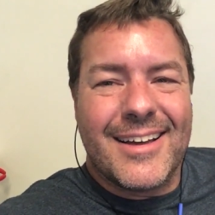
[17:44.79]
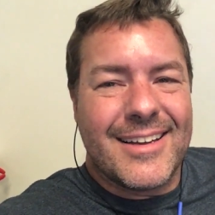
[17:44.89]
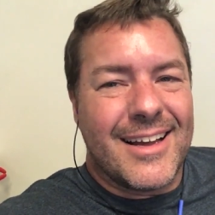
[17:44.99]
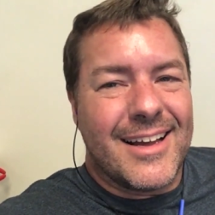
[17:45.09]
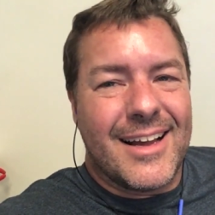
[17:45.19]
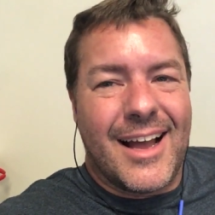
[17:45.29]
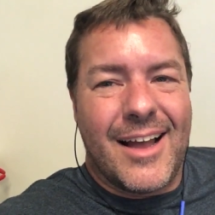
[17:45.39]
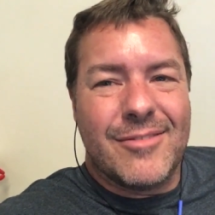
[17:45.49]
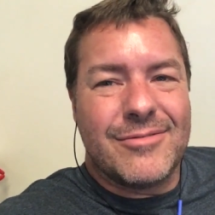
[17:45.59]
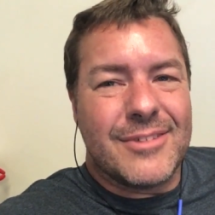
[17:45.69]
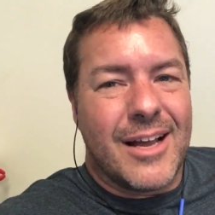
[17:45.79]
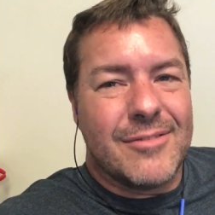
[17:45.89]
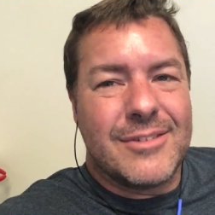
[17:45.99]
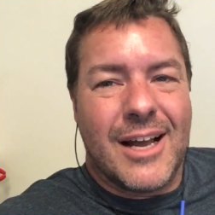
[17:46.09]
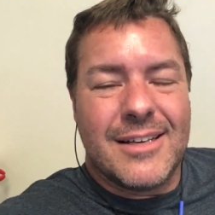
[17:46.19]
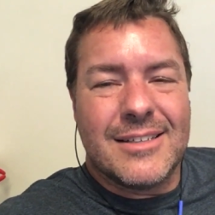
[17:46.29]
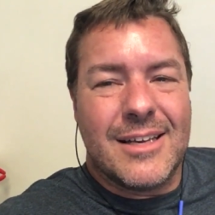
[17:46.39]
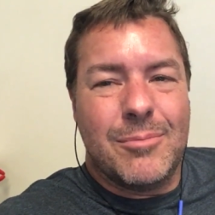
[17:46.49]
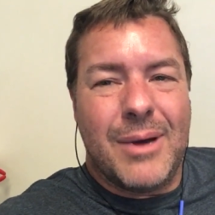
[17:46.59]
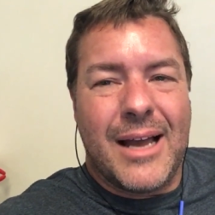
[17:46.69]
I've got to
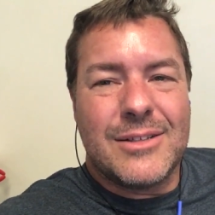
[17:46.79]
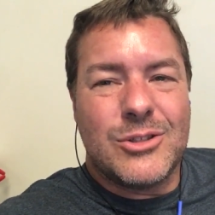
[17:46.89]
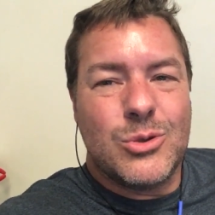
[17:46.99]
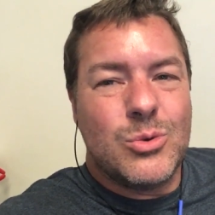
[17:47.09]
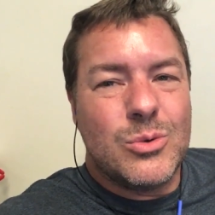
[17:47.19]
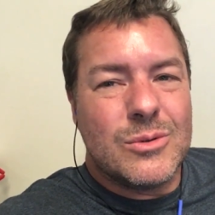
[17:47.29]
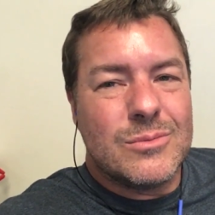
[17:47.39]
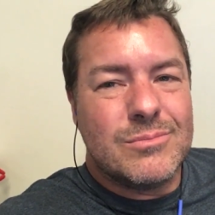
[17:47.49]
get back to